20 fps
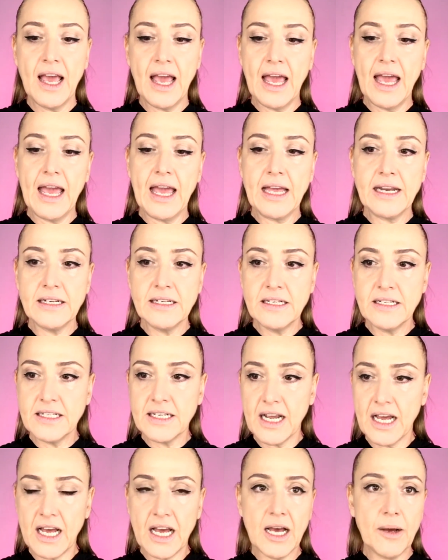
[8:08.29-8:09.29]
And
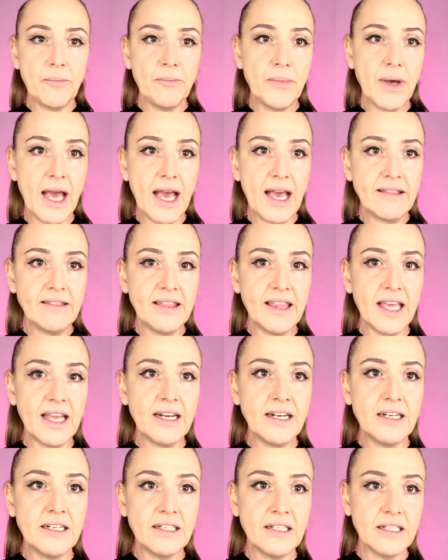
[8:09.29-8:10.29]

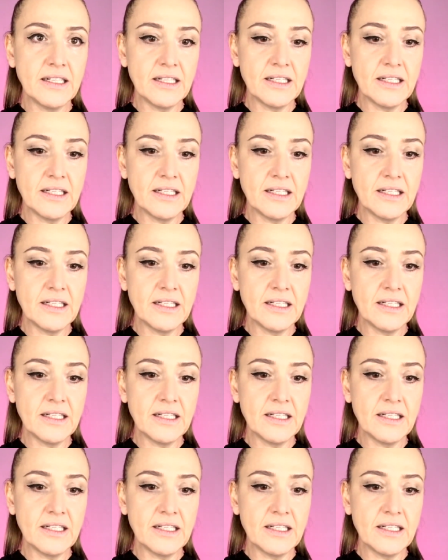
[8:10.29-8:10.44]
then